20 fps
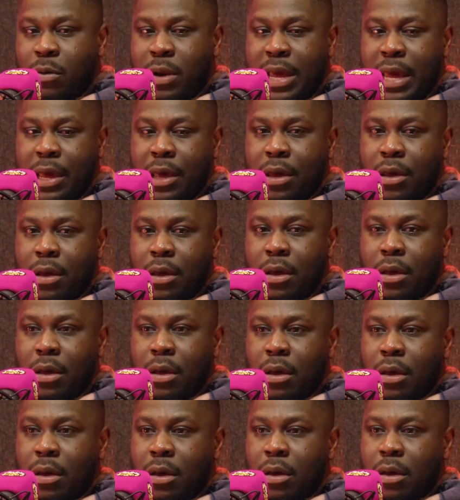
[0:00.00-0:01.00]
like
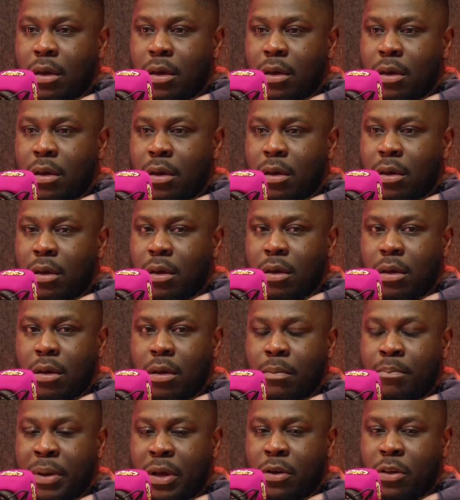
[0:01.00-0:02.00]

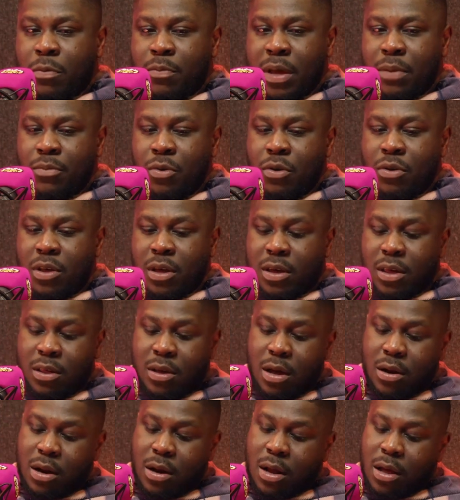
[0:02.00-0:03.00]
because my music is
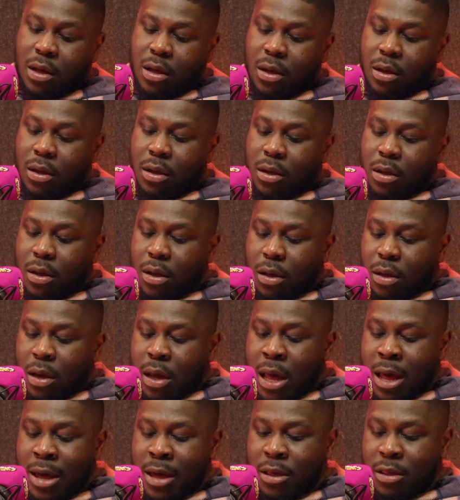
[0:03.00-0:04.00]
kind of like
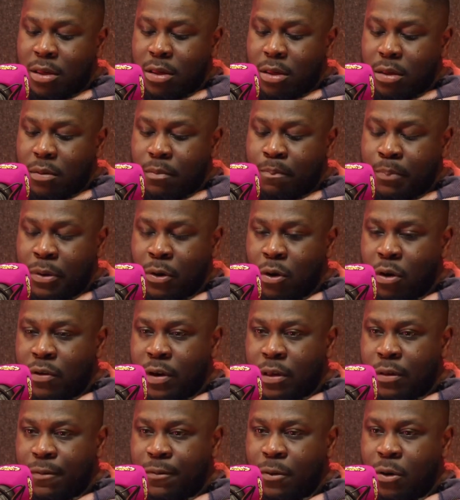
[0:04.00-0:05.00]
at its
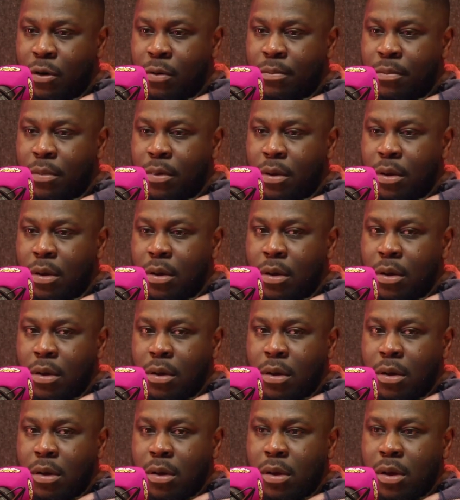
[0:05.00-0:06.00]
purest form,
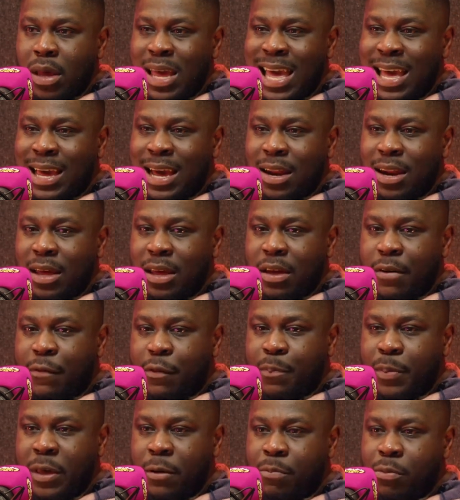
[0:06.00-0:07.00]
it kind of
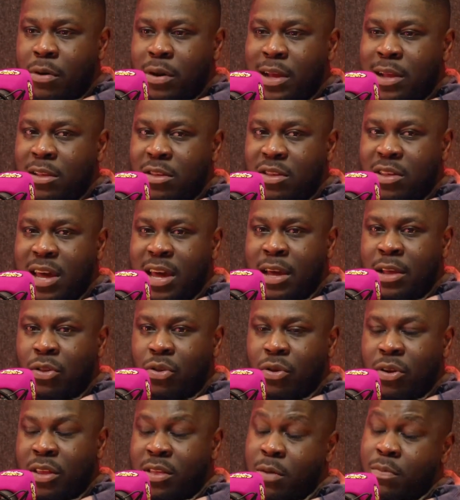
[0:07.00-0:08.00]
gives people an insight
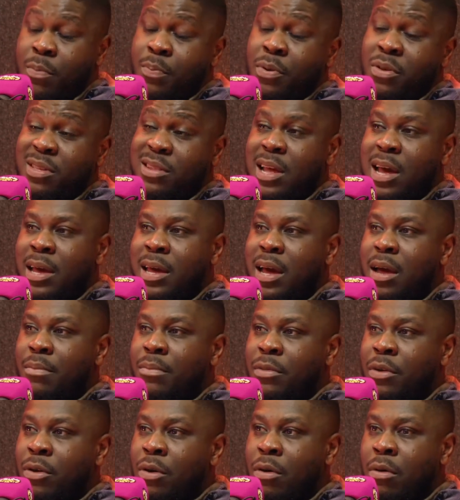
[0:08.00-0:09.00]
into the type of person that I
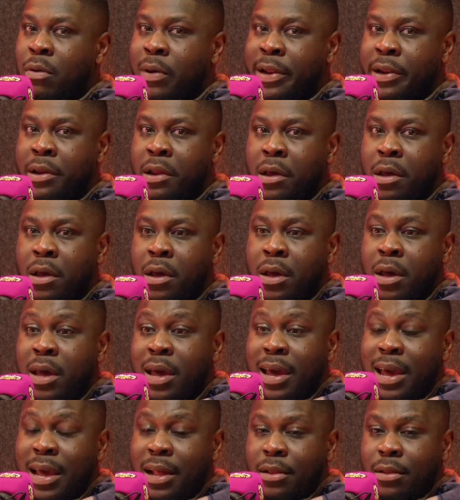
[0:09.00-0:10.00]
am, you know,
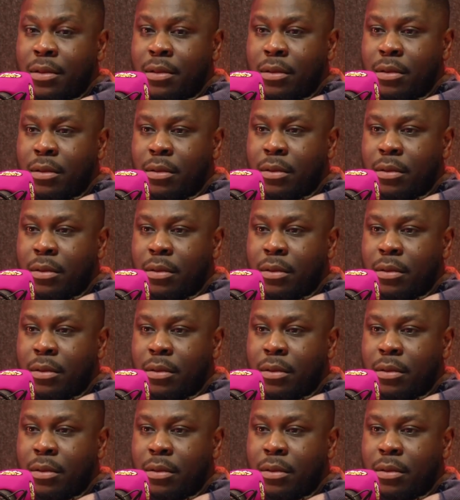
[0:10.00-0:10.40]
and